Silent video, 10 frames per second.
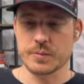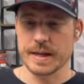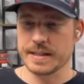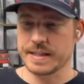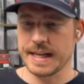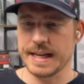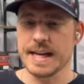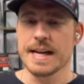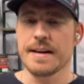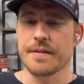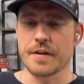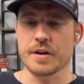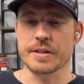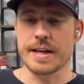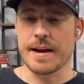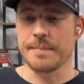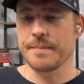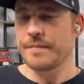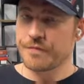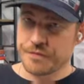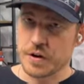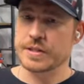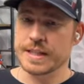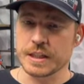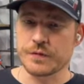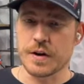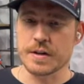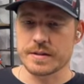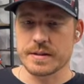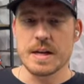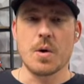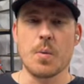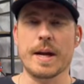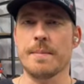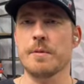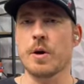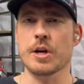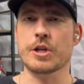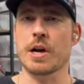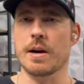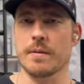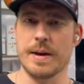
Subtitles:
We can see, first things first, we come to our chart.